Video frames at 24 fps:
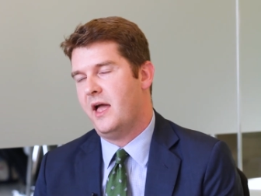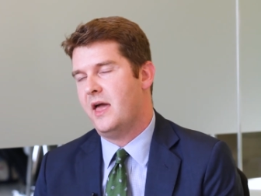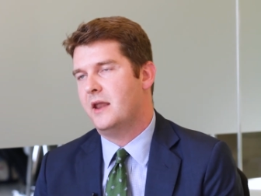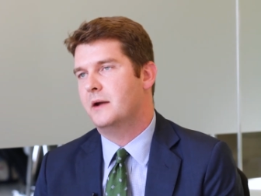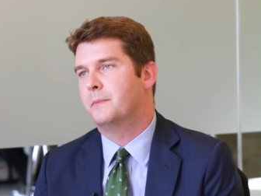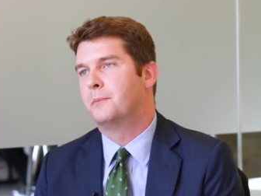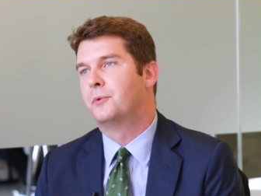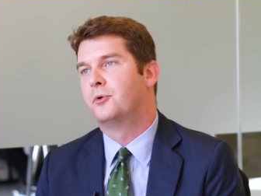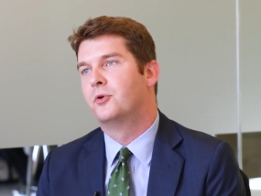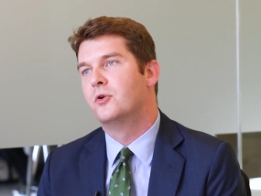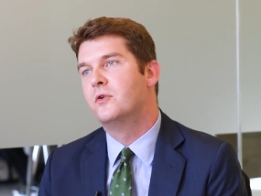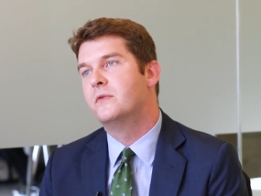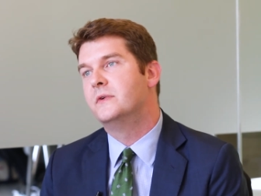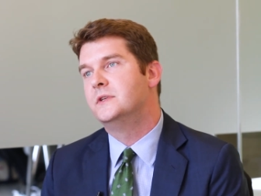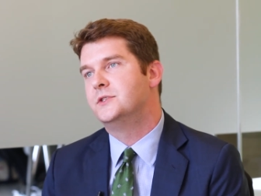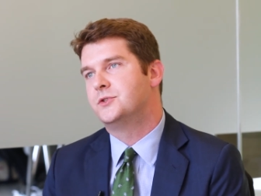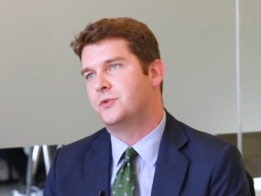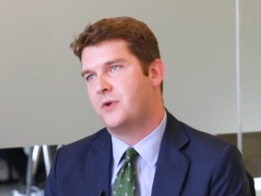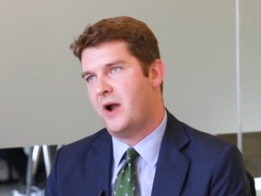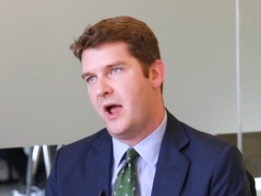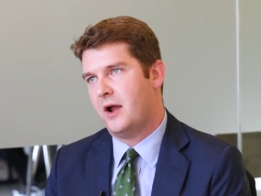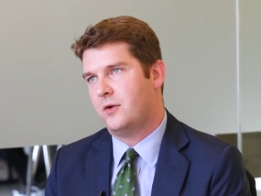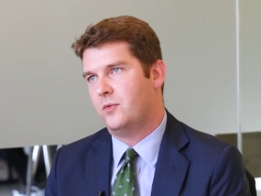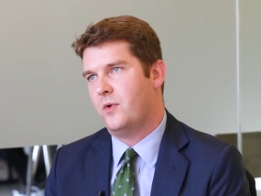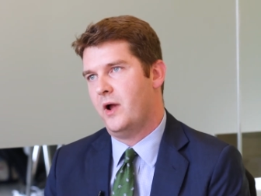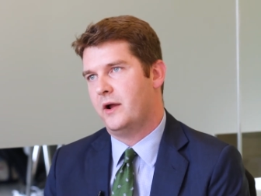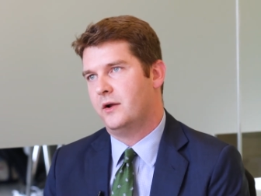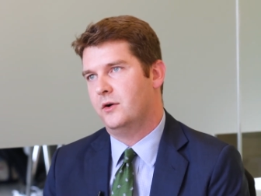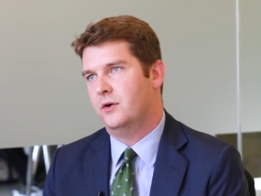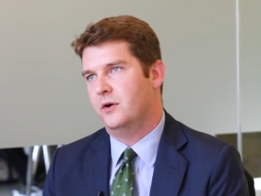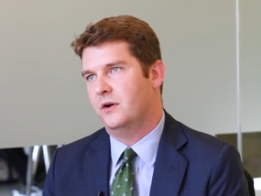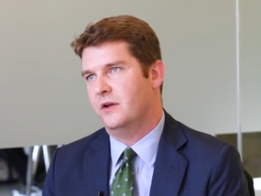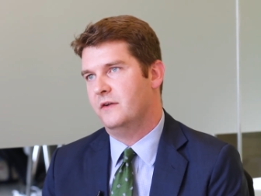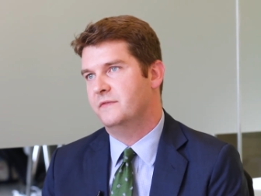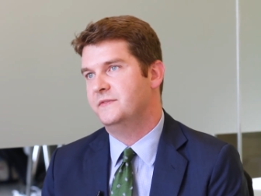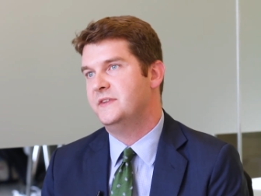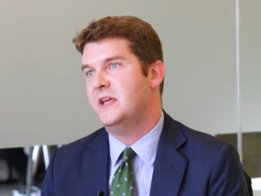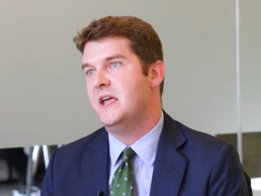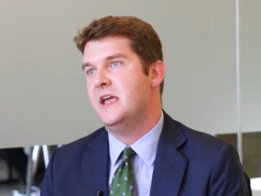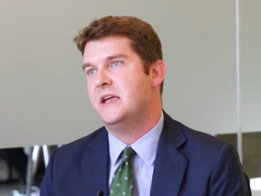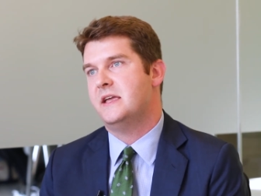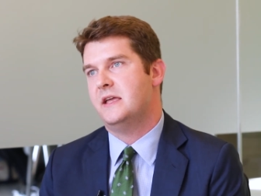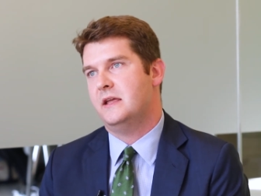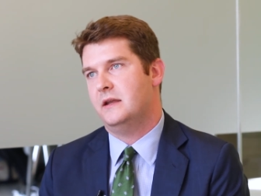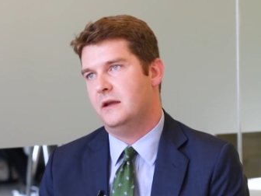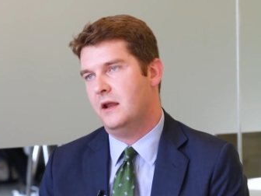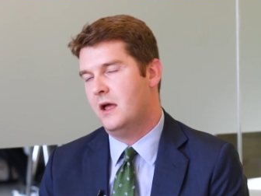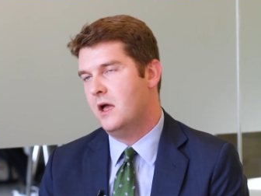and a proven track record of
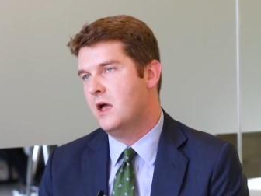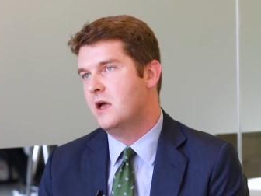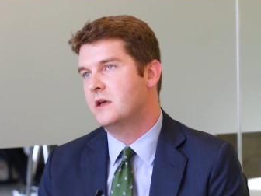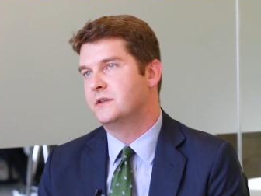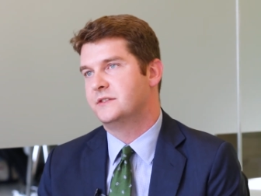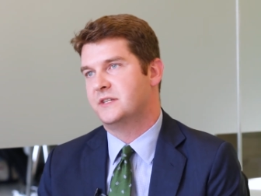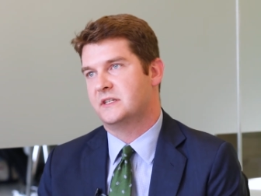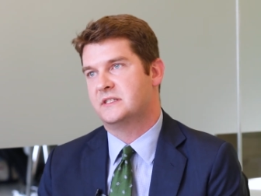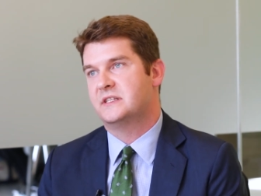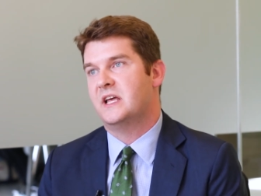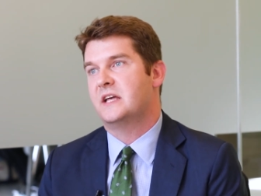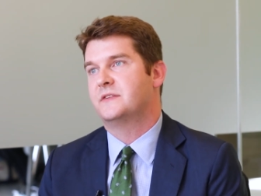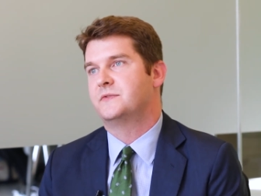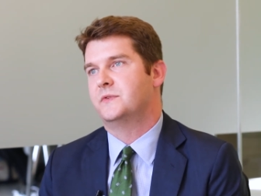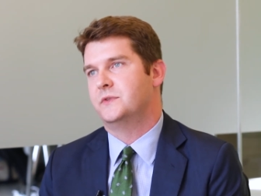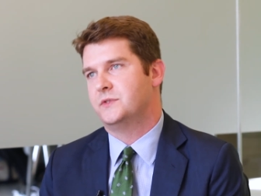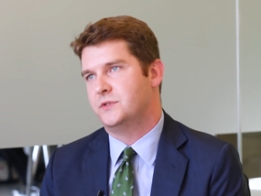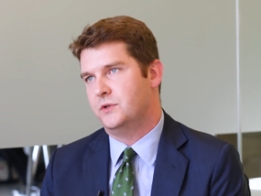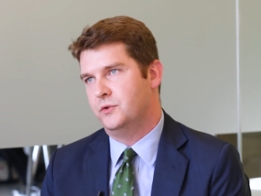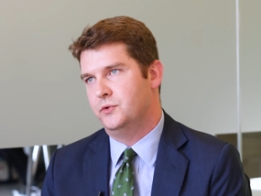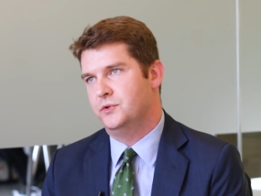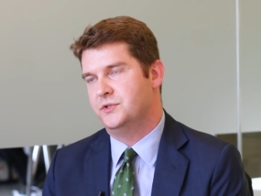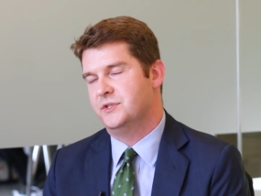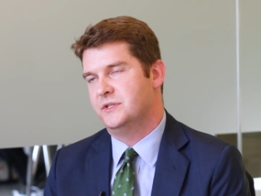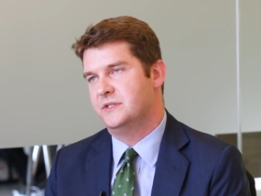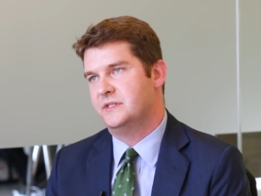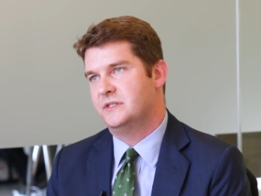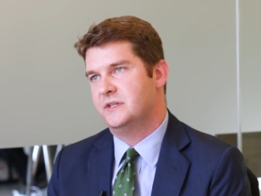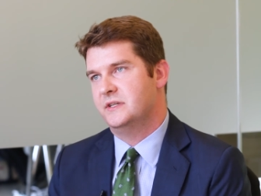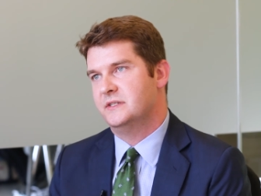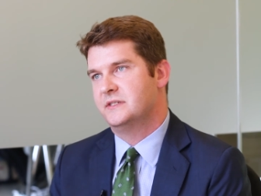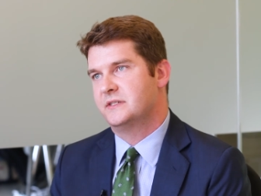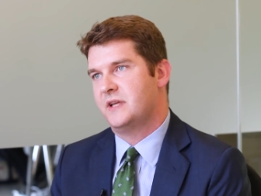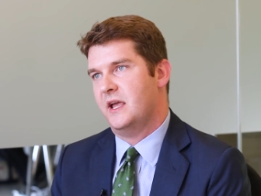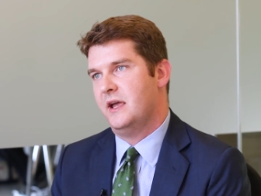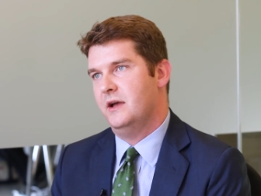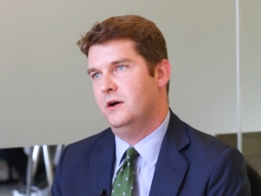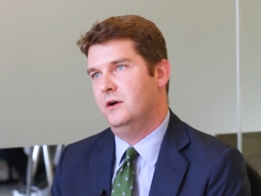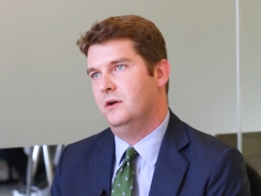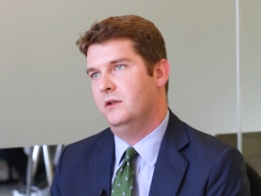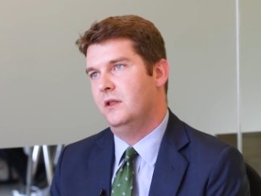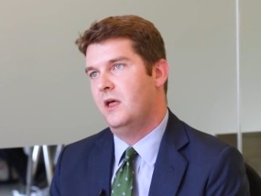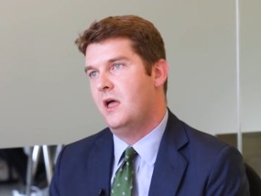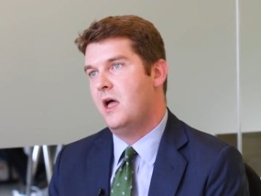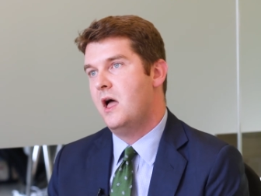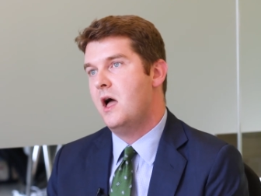taking successful solutions to scale.